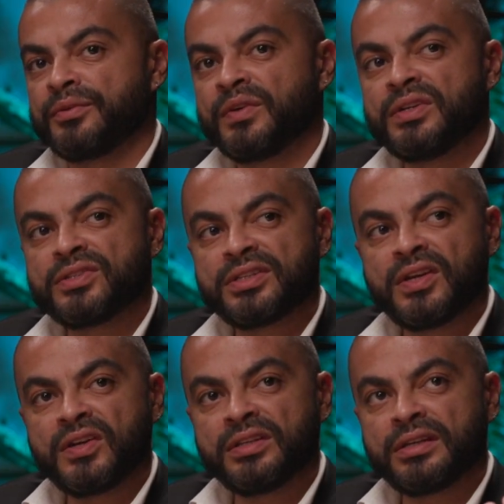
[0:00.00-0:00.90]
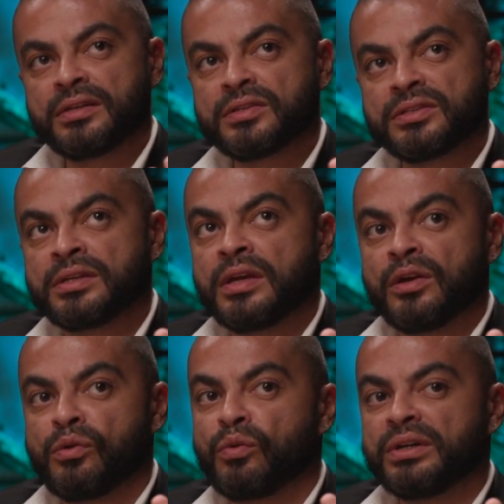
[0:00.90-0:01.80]
Real estate is
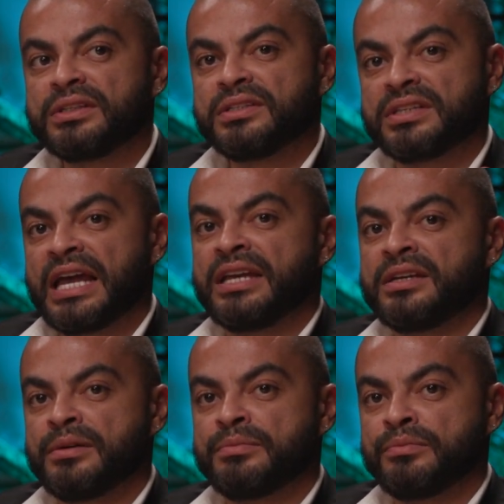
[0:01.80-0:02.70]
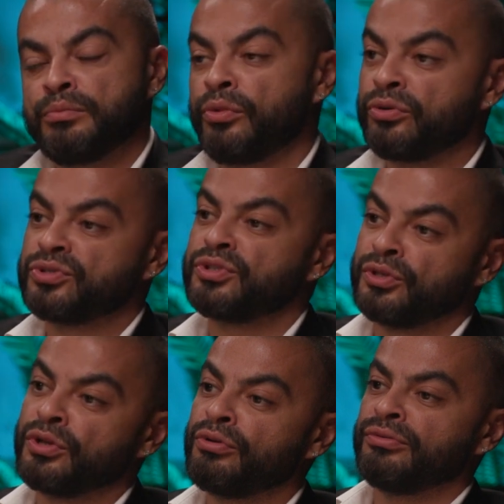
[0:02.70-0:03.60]
what is I am most
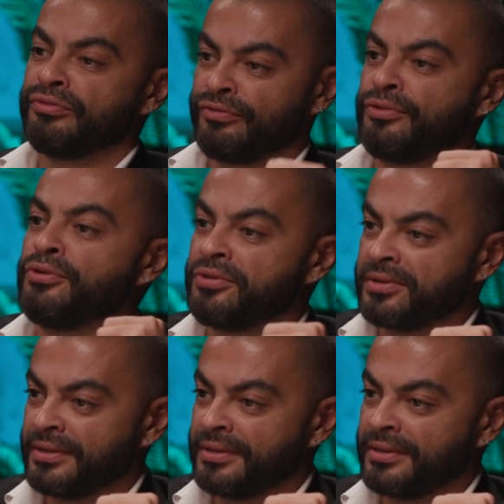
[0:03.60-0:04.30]
known for.